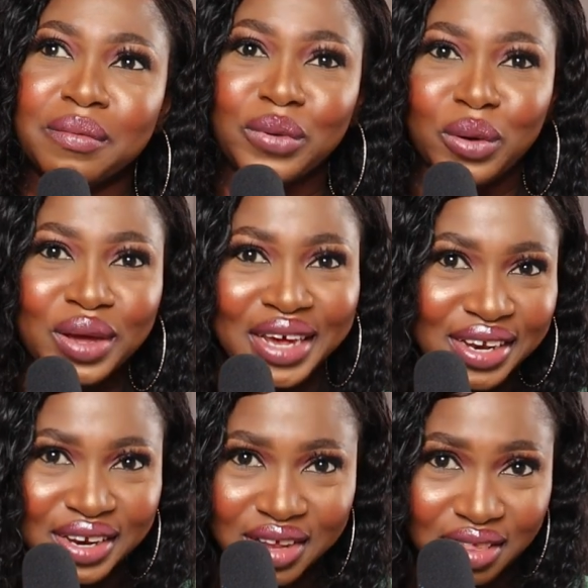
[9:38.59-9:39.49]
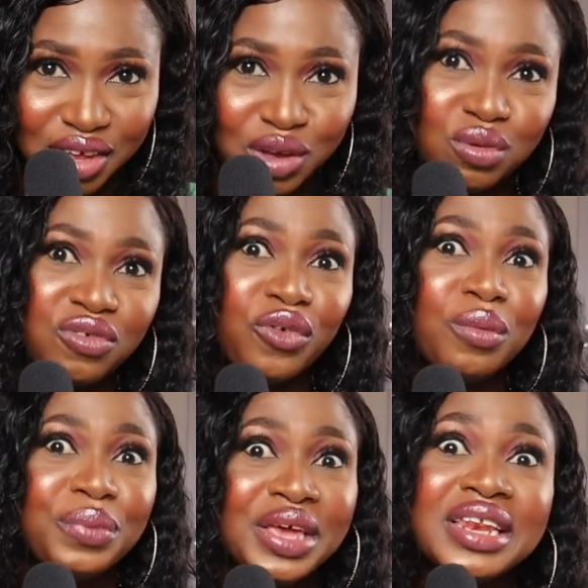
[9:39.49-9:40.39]
blocking the goose
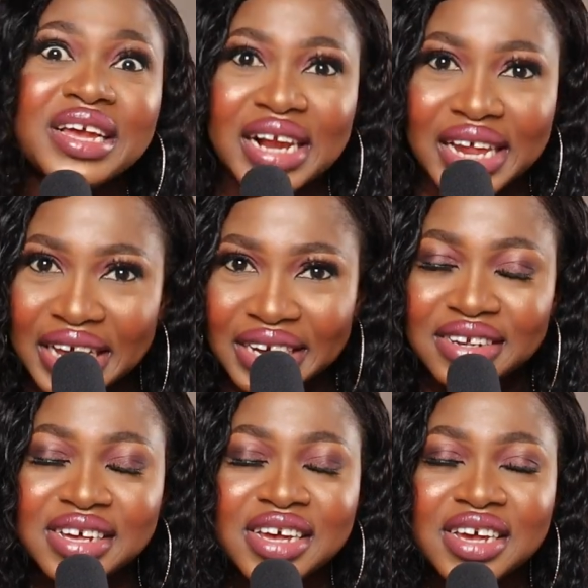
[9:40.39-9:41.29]
from being cleared.